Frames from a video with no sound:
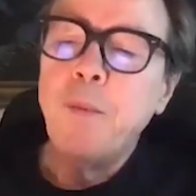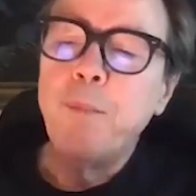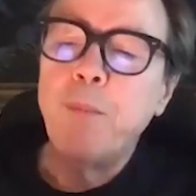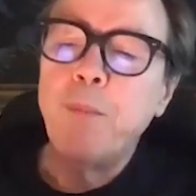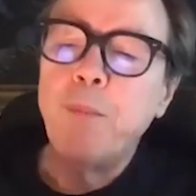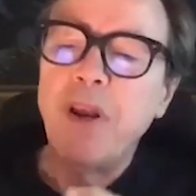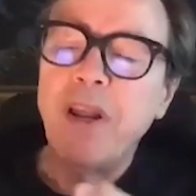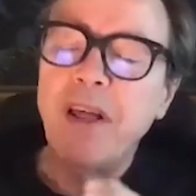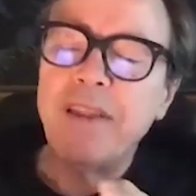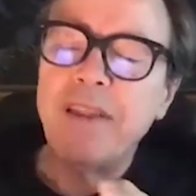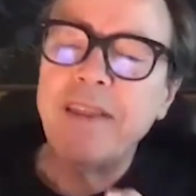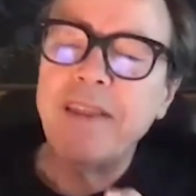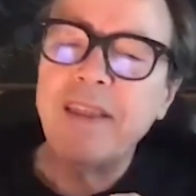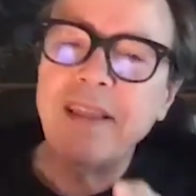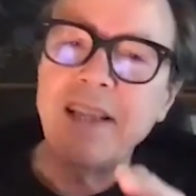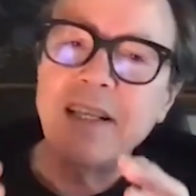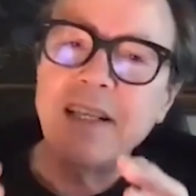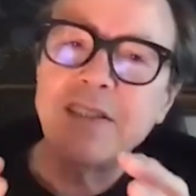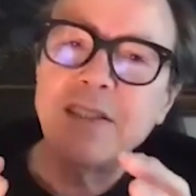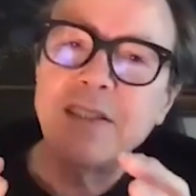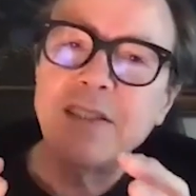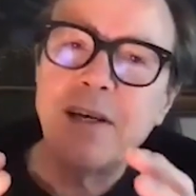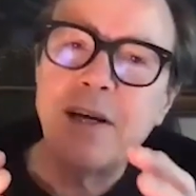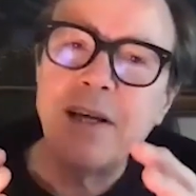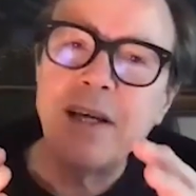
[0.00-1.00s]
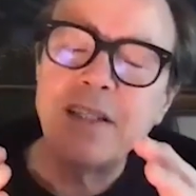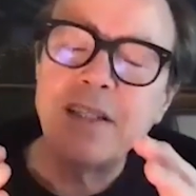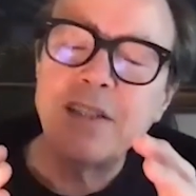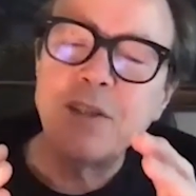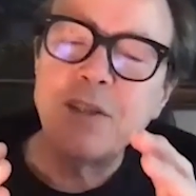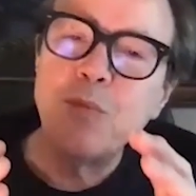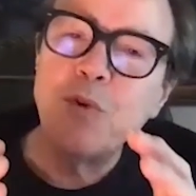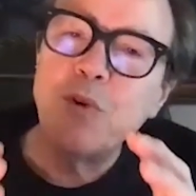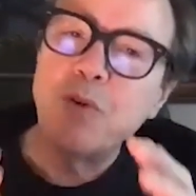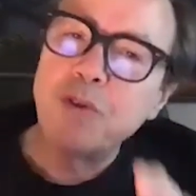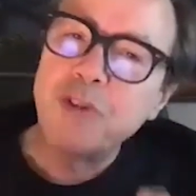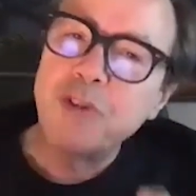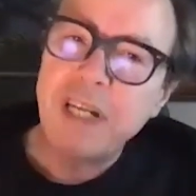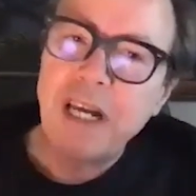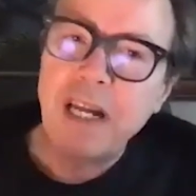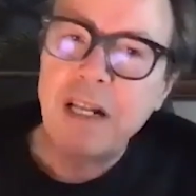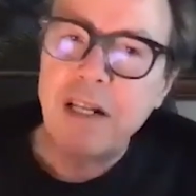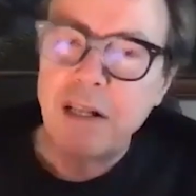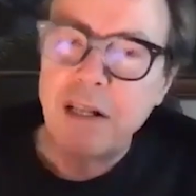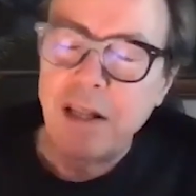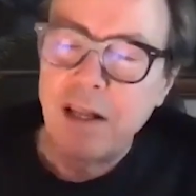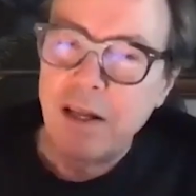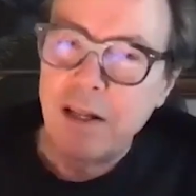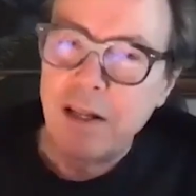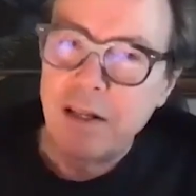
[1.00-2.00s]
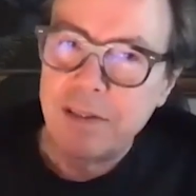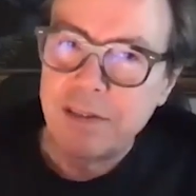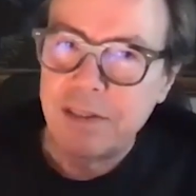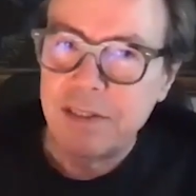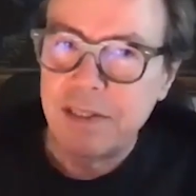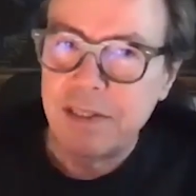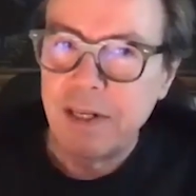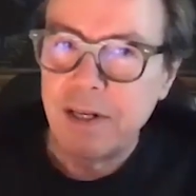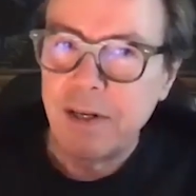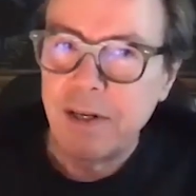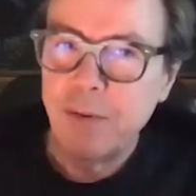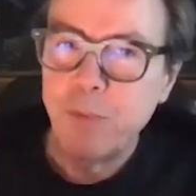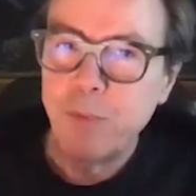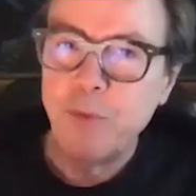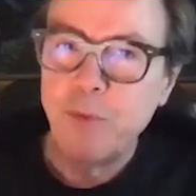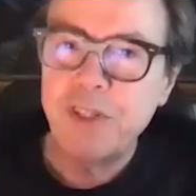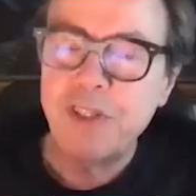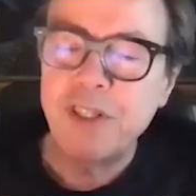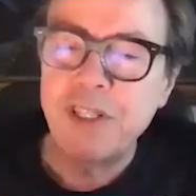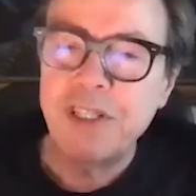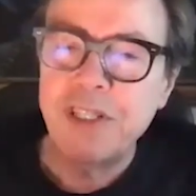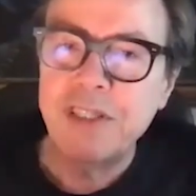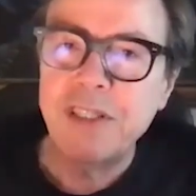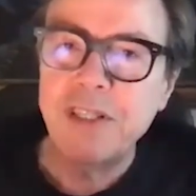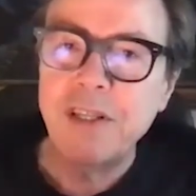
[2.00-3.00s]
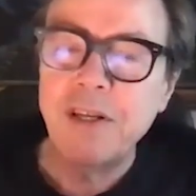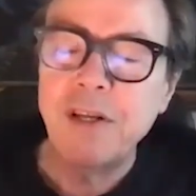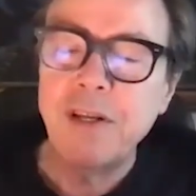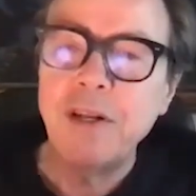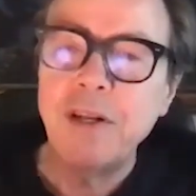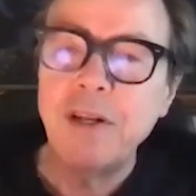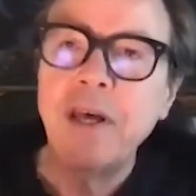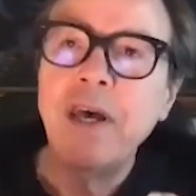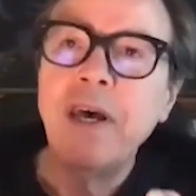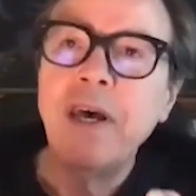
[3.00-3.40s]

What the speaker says: But I think there's a more subtle answer, which is that